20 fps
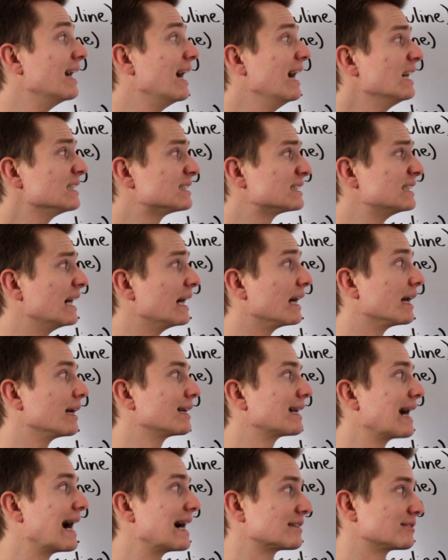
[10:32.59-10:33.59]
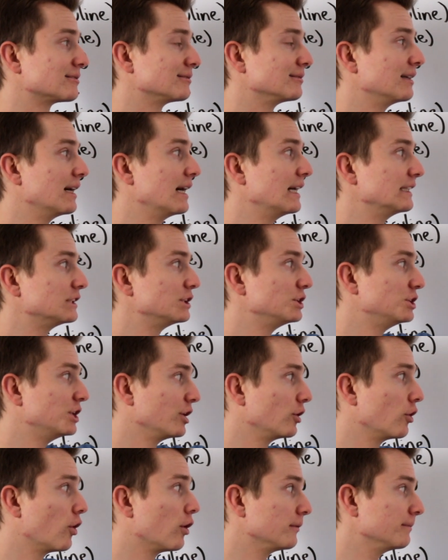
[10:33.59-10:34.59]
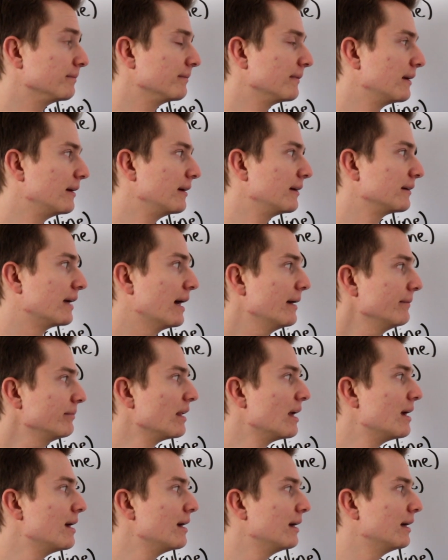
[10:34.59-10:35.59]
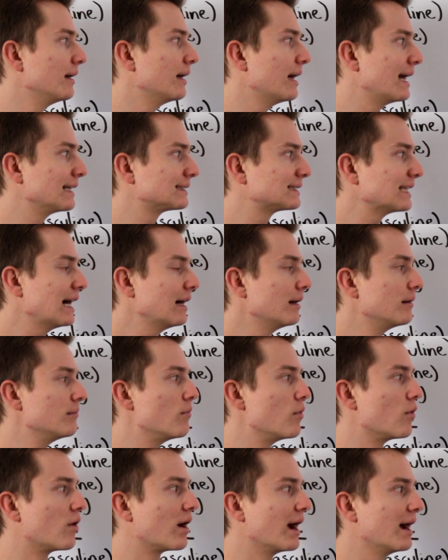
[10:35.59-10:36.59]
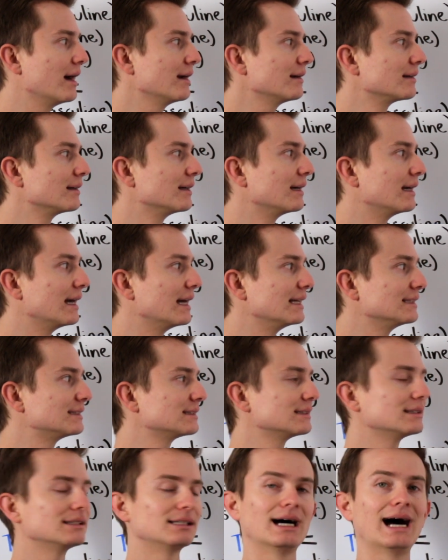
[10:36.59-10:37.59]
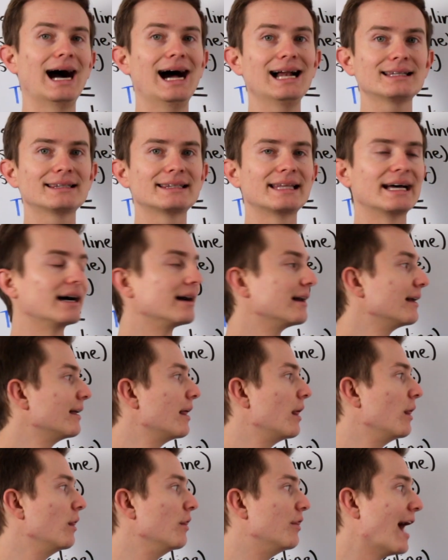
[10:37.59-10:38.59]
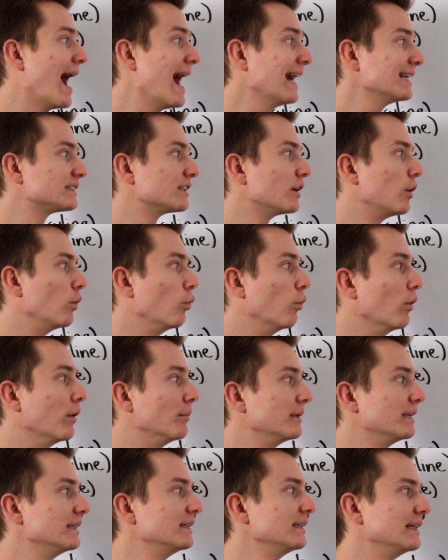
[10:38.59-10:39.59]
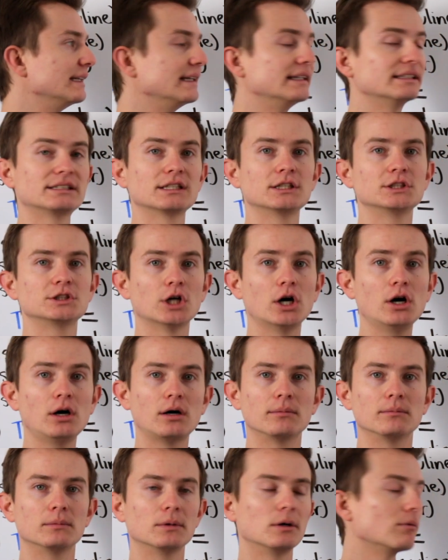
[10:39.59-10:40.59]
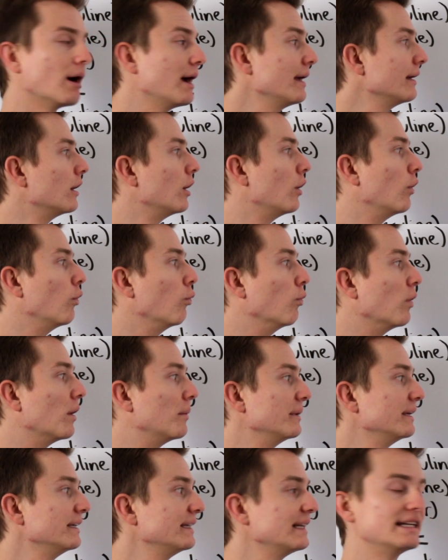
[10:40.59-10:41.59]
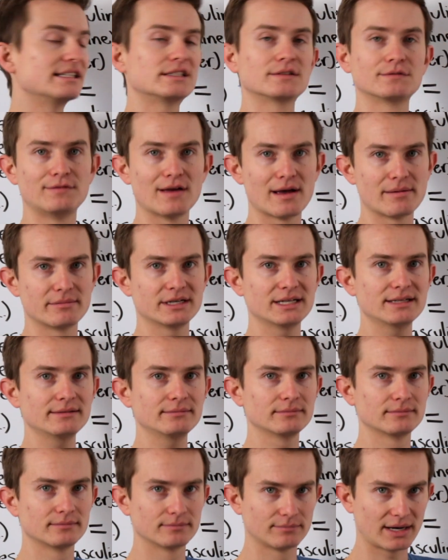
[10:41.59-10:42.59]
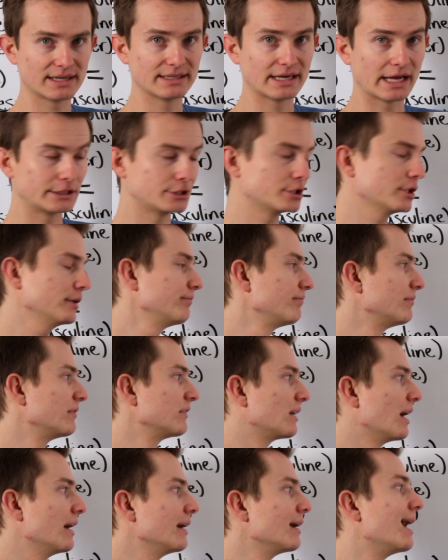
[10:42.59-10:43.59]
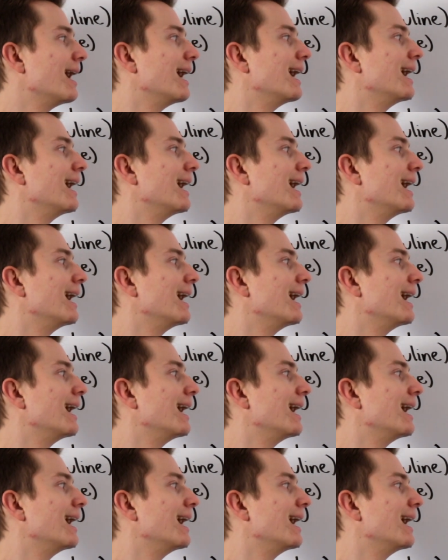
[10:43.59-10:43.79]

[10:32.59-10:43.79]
Ese carro es chingón. Okay? Esa mujer es alta. That woman is tall, right? Woman is feminine by nature. Okay?